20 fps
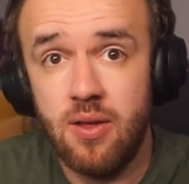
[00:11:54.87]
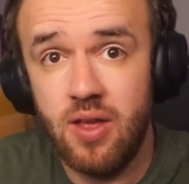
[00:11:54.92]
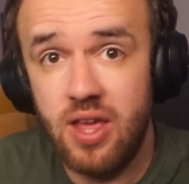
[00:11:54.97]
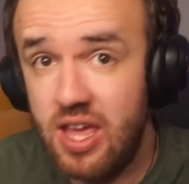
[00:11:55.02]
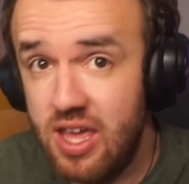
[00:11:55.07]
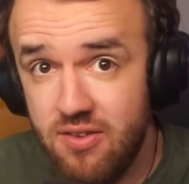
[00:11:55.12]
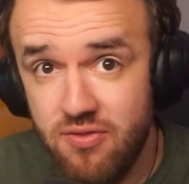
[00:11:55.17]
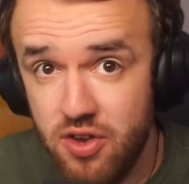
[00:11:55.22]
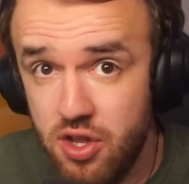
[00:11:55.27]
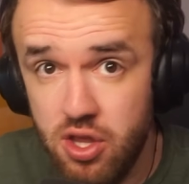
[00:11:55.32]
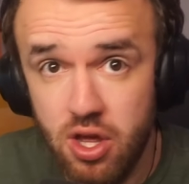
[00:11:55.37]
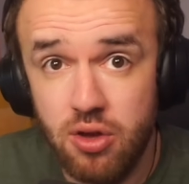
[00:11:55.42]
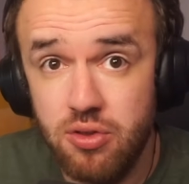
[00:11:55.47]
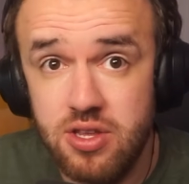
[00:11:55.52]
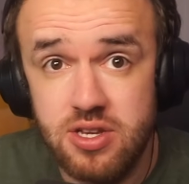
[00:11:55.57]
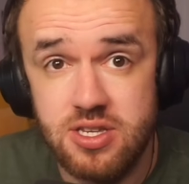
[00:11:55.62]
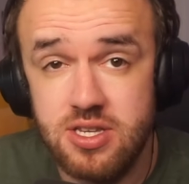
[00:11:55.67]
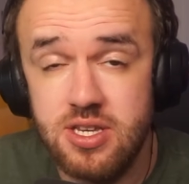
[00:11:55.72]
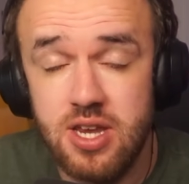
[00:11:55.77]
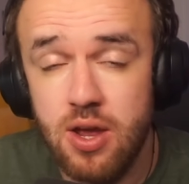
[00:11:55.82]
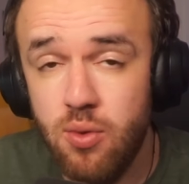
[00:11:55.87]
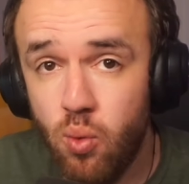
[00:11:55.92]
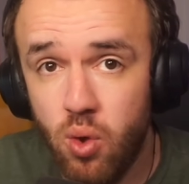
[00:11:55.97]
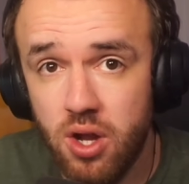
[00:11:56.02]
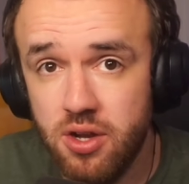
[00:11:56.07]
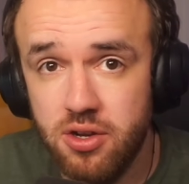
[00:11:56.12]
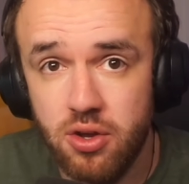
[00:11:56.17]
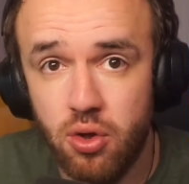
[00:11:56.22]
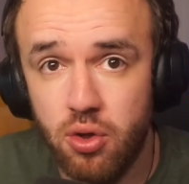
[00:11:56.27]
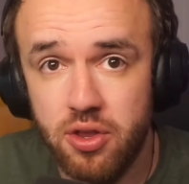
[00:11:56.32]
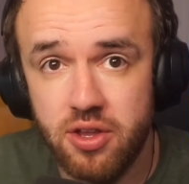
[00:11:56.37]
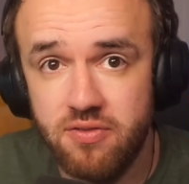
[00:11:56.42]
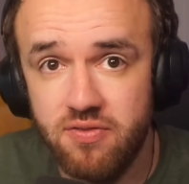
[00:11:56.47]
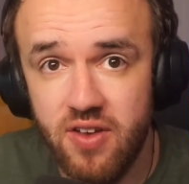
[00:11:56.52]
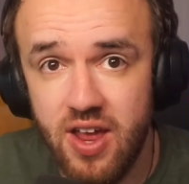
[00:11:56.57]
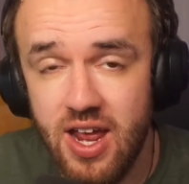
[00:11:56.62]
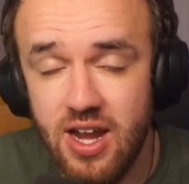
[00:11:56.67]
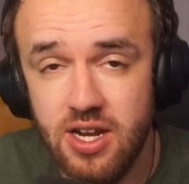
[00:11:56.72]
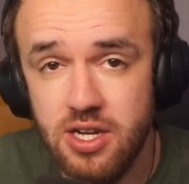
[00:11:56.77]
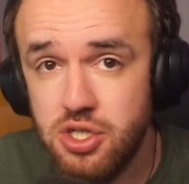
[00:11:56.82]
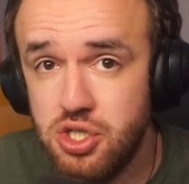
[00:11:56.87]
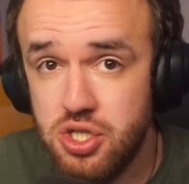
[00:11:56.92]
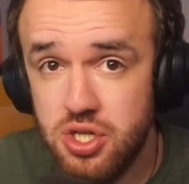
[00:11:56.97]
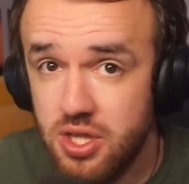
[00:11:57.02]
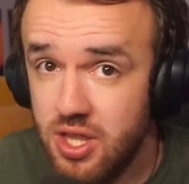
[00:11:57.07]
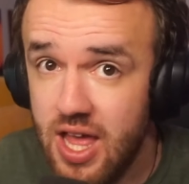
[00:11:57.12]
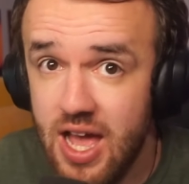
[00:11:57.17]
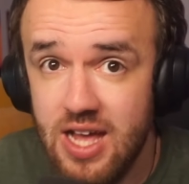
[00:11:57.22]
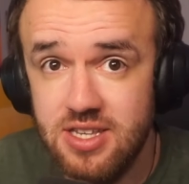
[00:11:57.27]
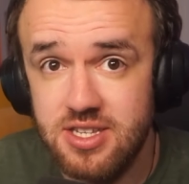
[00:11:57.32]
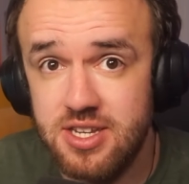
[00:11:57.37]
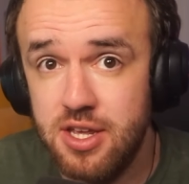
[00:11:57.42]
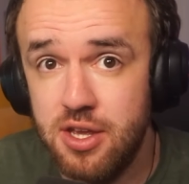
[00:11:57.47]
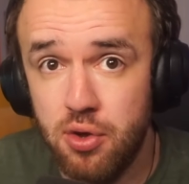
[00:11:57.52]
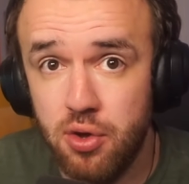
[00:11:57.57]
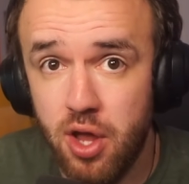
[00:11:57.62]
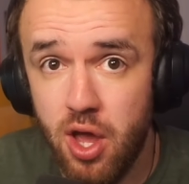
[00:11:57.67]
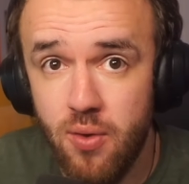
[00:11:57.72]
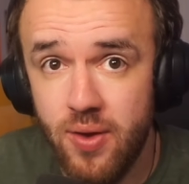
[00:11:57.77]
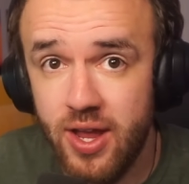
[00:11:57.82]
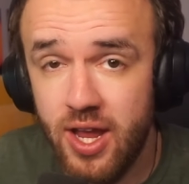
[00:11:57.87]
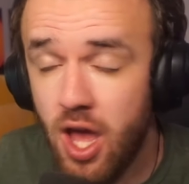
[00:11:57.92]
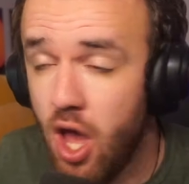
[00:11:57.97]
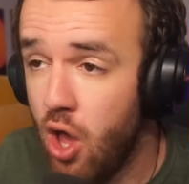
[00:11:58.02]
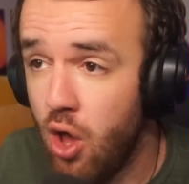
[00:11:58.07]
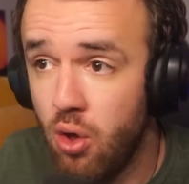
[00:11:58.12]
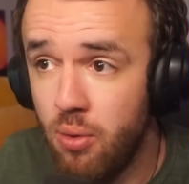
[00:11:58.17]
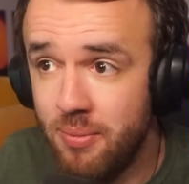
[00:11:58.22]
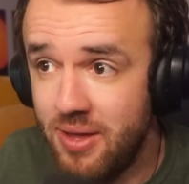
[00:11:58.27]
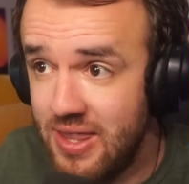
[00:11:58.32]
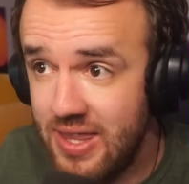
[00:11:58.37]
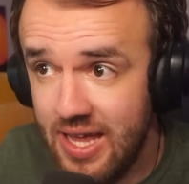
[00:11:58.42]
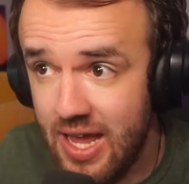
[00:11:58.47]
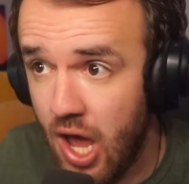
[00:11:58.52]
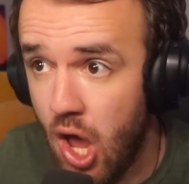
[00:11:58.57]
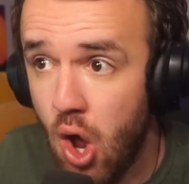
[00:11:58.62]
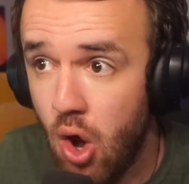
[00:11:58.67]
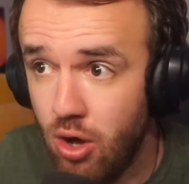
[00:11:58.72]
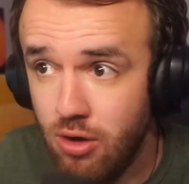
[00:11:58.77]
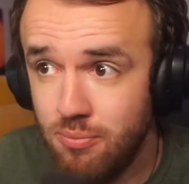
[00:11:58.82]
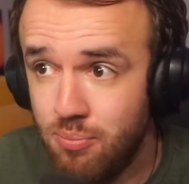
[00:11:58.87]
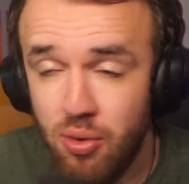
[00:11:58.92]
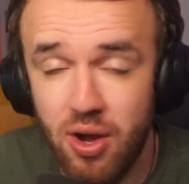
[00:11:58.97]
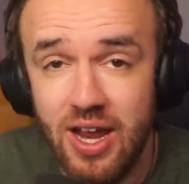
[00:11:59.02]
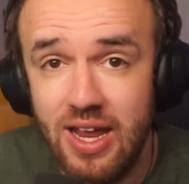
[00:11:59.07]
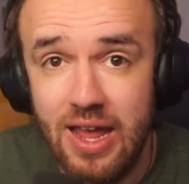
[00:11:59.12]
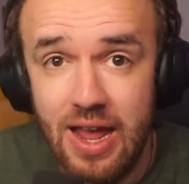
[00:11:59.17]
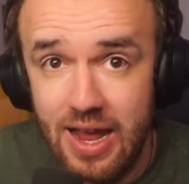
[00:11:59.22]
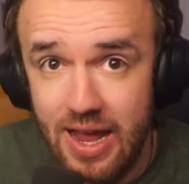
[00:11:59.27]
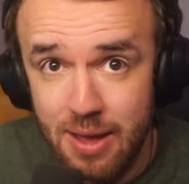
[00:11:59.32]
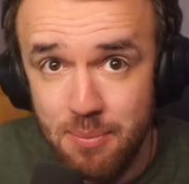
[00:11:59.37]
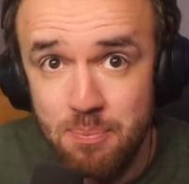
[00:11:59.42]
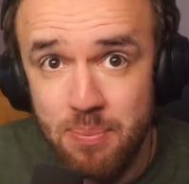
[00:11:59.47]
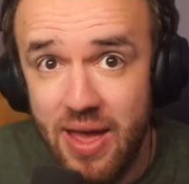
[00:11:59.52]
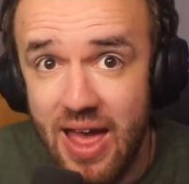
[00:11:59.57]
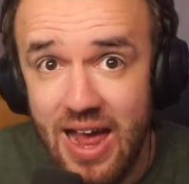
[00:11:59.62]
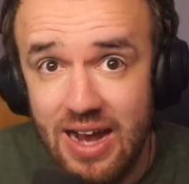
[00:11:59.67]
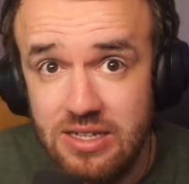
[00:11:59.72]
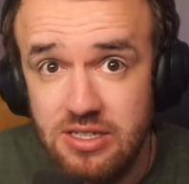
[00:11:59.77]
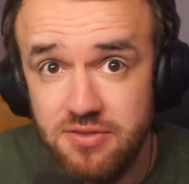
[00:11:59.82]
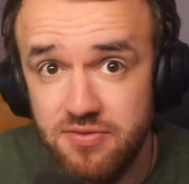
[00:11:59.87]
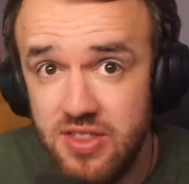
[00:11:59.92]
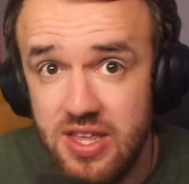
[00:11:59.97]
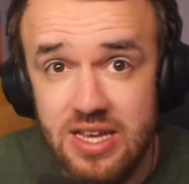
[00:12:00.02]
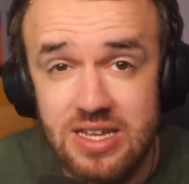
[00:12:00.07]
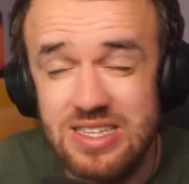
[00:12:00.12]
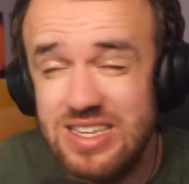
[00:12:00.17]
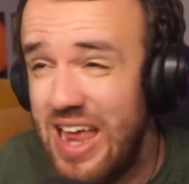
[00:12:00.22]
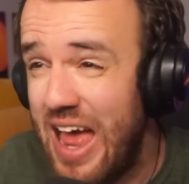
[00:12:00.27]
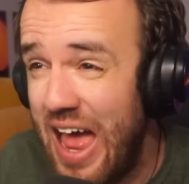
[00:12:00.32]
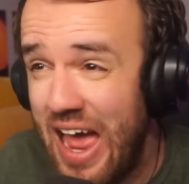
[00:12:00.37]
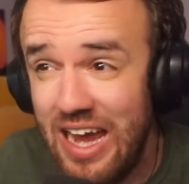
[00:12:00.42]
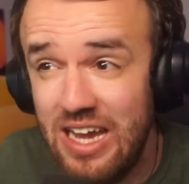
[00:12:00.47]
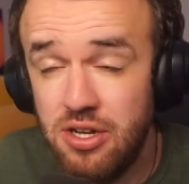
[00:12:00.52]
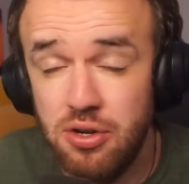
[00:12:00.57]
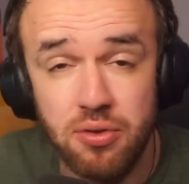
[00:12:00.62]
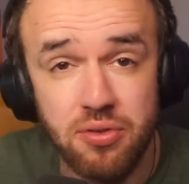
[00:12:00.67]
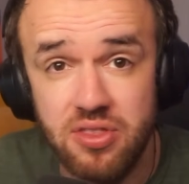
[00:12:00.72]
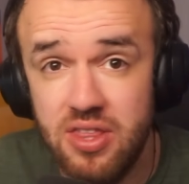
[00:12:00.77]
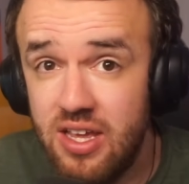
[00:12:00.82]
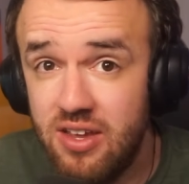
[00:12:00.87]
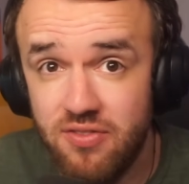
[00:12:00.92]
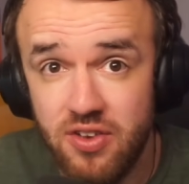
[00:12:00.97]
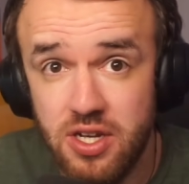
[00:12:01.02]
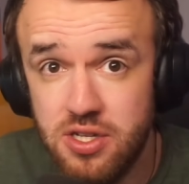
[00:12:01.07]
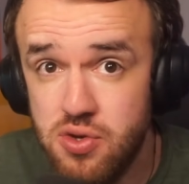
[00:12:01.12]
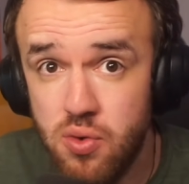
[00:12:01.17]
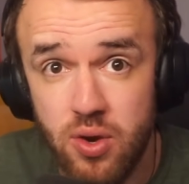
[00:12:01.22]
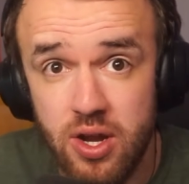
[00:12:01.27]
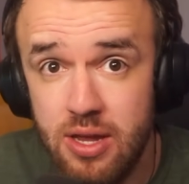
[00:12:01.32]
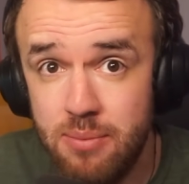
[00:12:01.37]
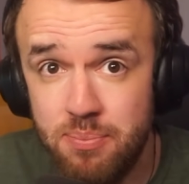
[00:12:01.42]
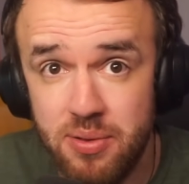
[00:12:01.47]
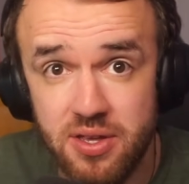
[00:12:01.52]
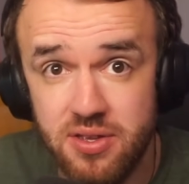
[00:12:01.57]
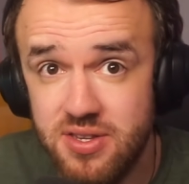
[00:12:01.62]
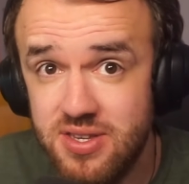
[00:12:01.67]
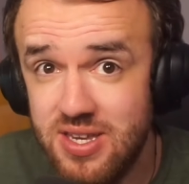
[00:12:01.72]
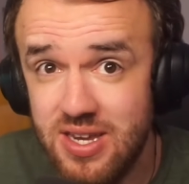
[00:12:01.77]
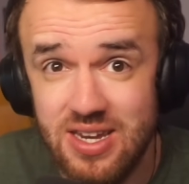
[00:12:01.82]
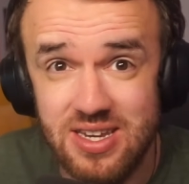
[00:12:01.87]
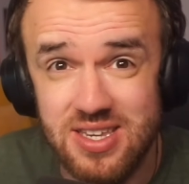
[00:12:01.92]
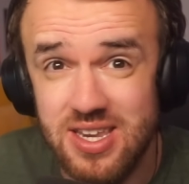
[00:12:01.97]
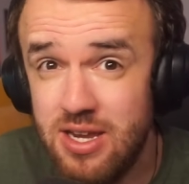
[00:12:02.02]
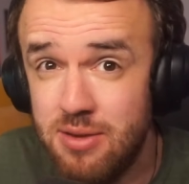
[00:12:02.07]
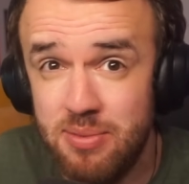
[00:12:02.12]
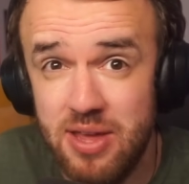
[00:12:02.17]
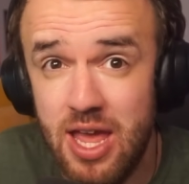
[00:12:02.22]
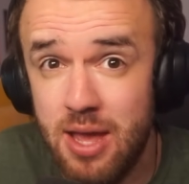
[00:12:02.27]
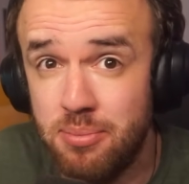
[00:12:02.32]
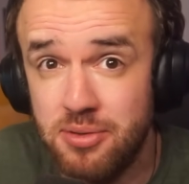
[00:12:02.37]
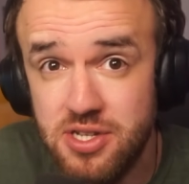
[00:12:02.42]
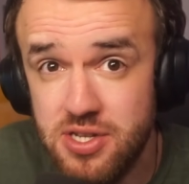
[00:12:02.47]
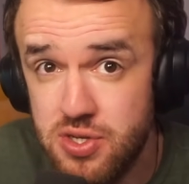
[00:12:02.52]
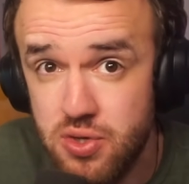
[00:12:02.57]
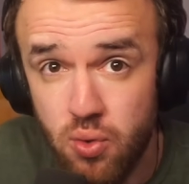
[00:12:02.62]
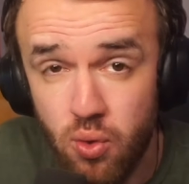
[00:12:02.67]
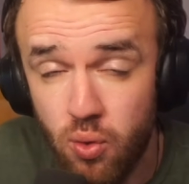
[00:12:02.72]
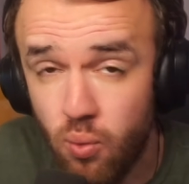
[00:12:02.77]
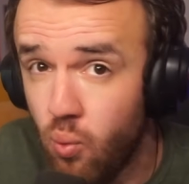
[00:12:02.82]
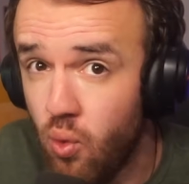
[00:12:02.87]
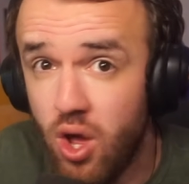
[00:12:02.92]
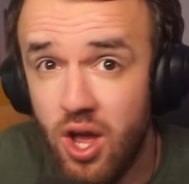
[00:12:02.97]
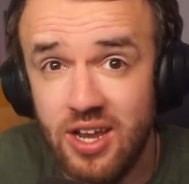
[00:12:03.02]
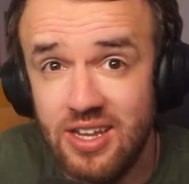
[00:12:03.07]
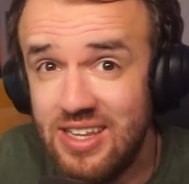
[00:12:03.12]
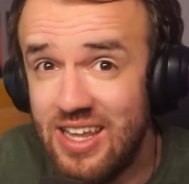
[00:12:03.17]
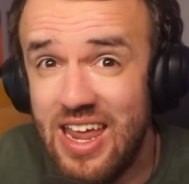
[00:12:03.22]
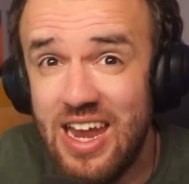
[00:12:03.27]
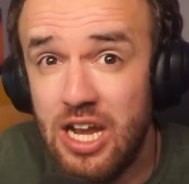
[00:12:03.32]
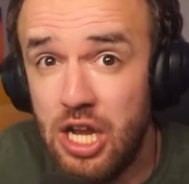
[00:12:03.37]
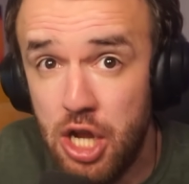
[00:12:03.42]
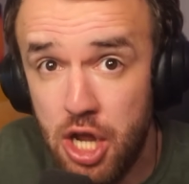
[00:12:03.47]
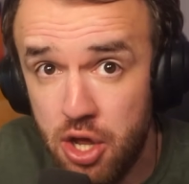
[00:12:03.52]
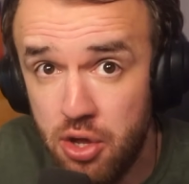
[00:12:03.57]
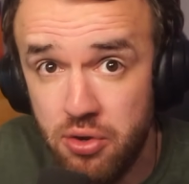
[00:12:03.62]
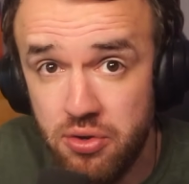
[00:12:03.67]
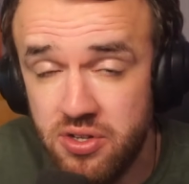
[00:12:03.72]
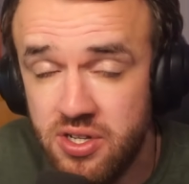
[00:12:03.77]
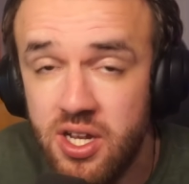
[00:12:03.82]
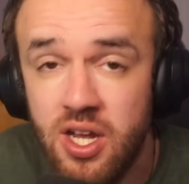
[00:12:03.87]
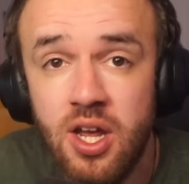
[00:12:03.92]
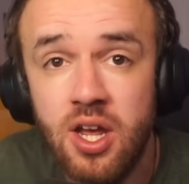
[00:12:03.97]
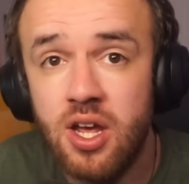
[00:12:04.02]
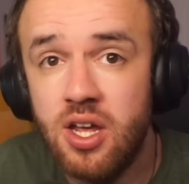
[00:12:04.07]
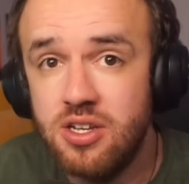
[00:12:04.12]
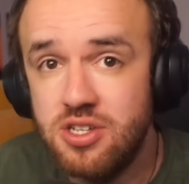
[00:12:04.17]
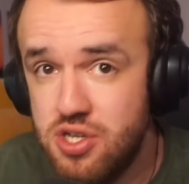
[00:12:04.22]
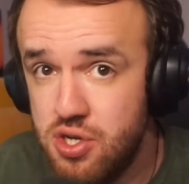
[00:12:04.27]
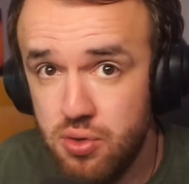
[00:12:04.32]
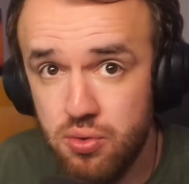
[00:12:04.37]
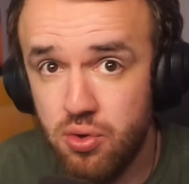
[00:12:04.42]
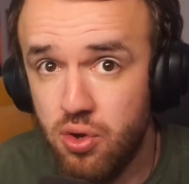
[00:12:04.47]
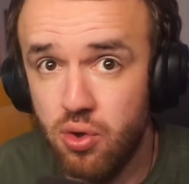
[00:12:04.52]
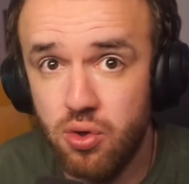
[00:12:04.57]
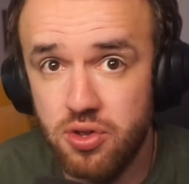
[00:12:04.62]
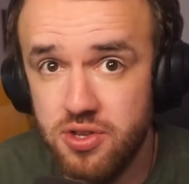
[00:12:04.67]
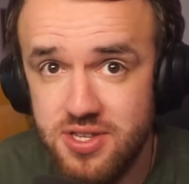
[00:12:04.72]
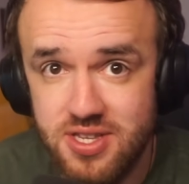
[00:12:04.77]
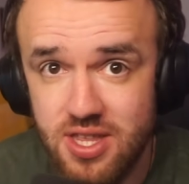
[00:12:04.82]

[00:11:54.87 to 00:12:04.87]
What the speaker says: even though this is a 1-goal advantage, Lazio going home and the heartbreaking impact of this, I don't think Victoria Pilsen is going to be able to score 1, let alone 2 goals